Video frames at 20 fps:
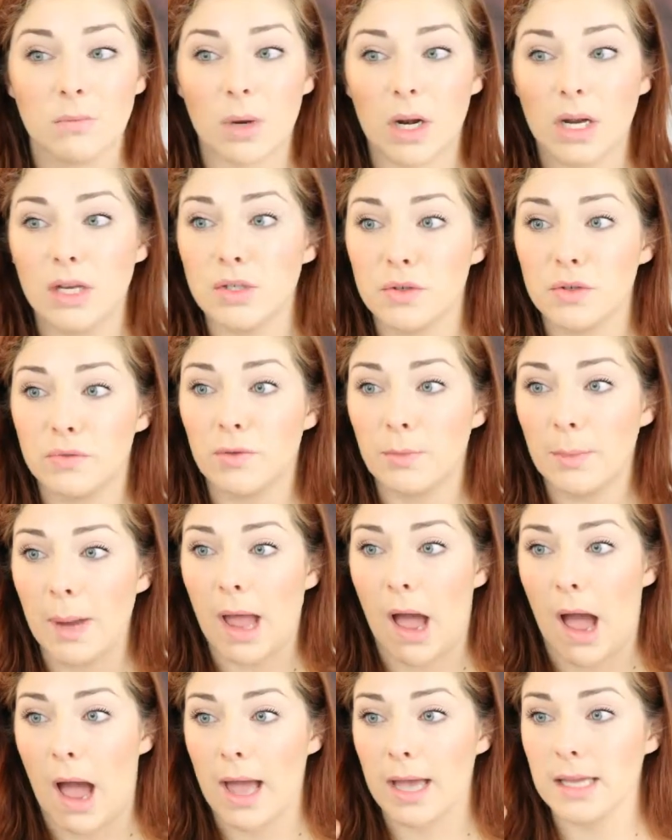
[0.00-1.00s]
what I do for
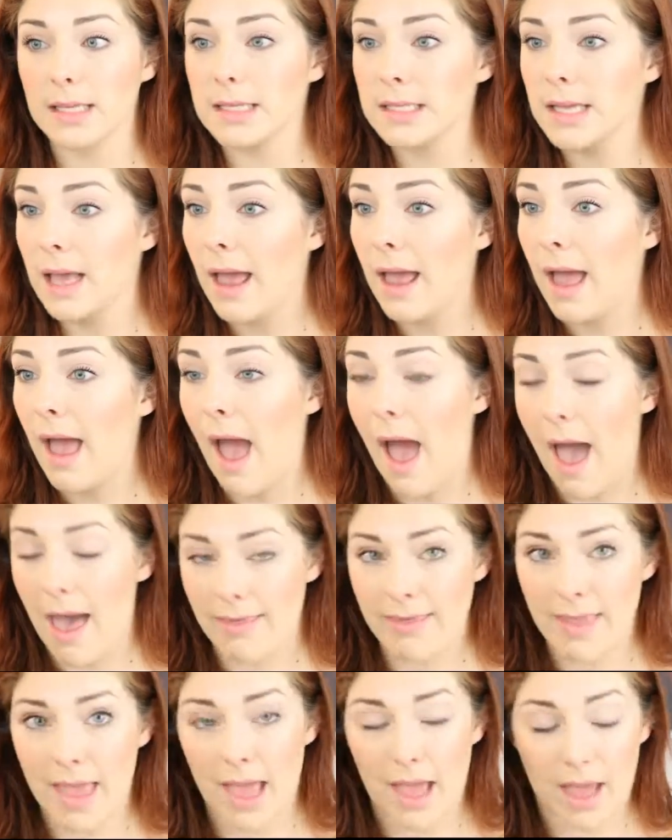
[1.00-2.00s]
my eyes.
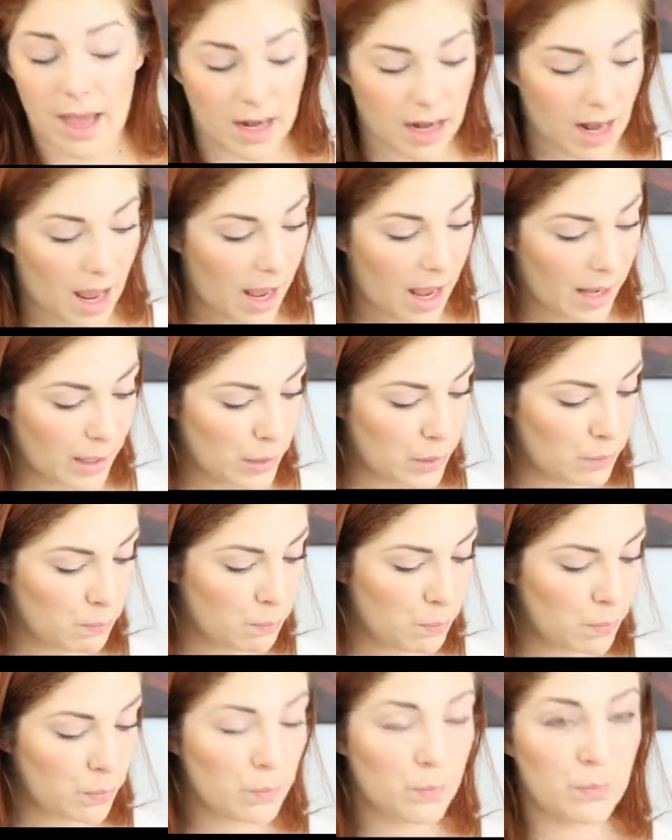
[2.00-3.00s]
And then I
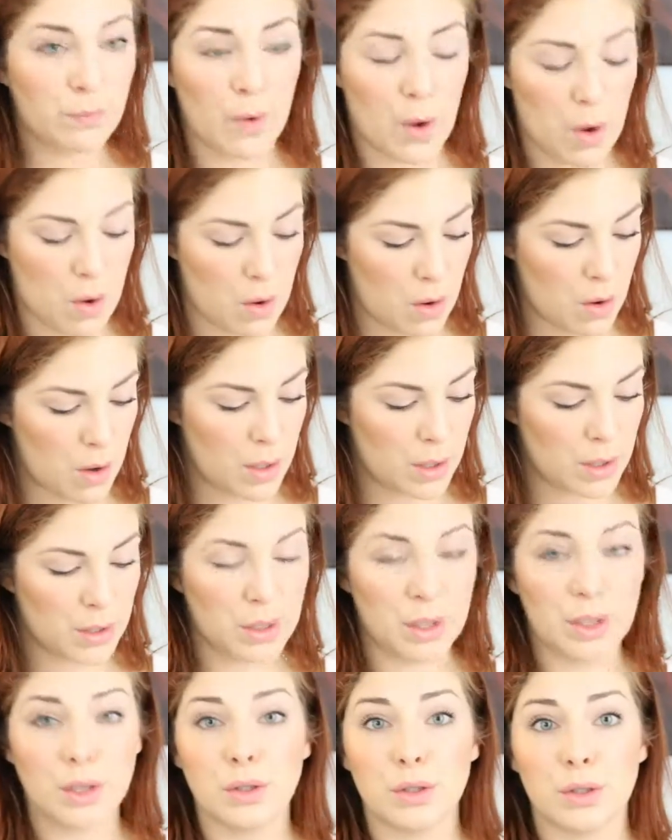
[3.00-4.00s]
move
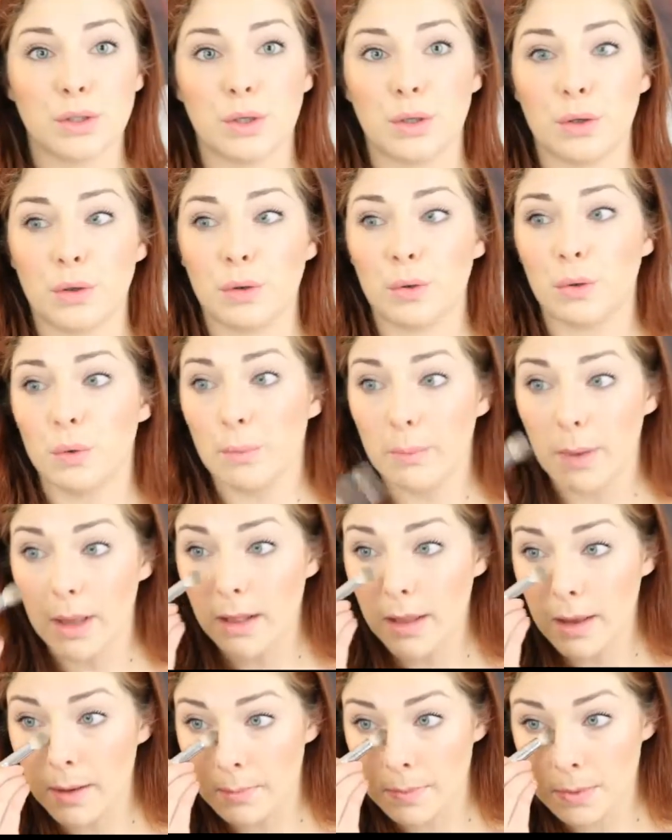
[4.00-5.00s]
on to my
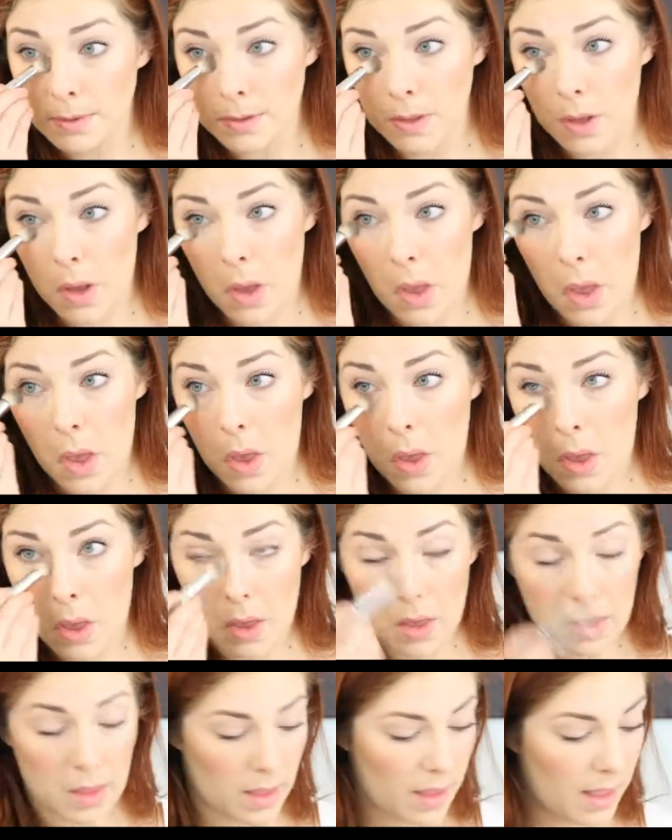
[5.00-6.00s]
lips.
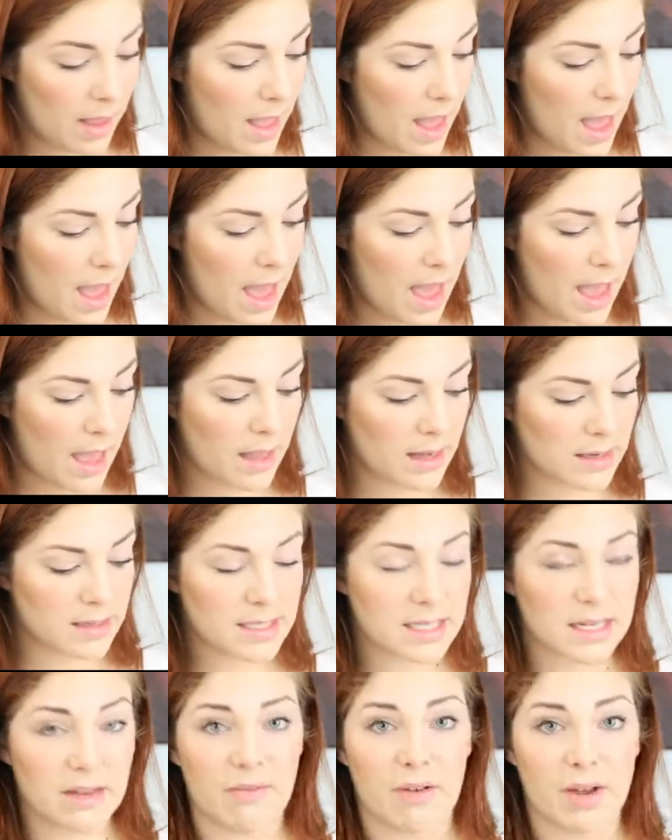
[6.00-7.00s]

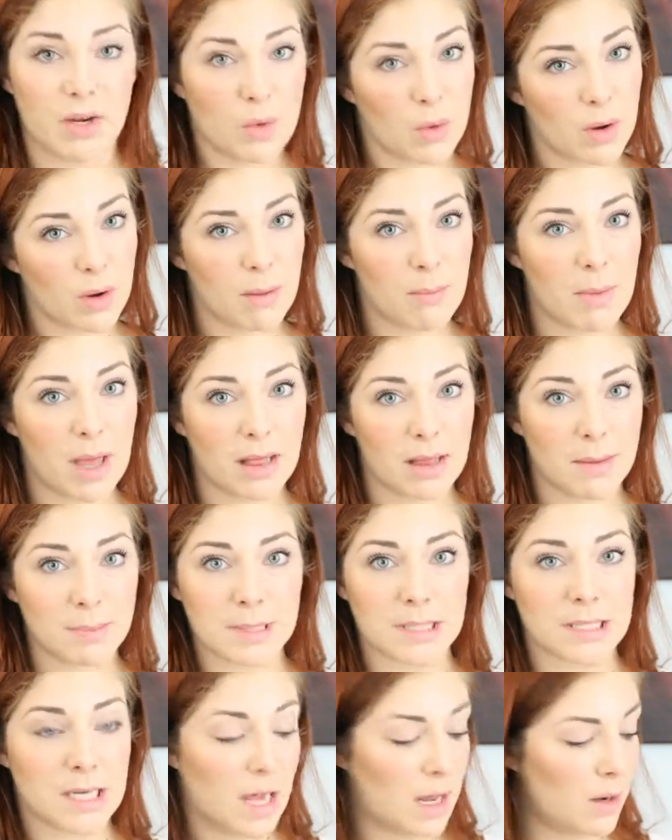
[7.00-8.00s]
And if I don't get my
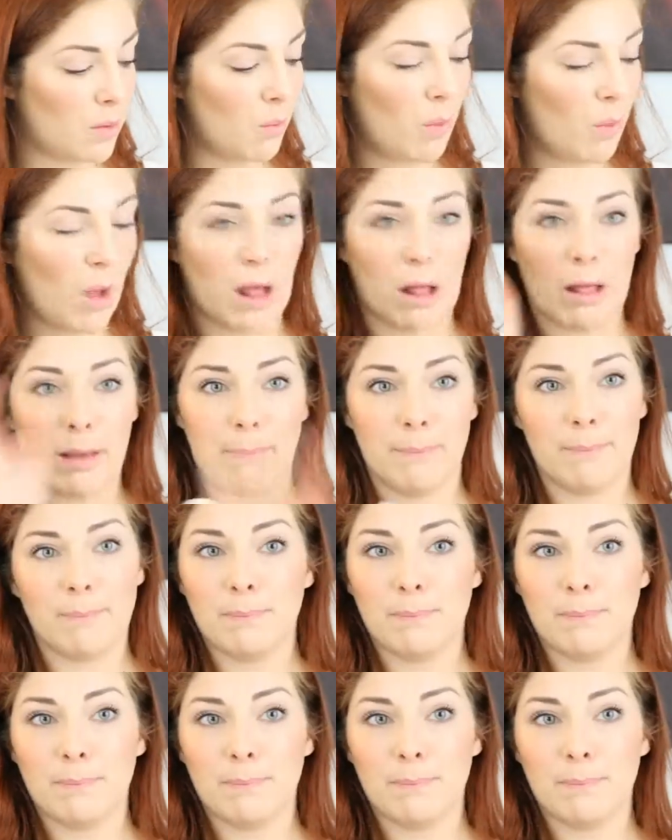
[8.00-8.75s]
lips done while I'm,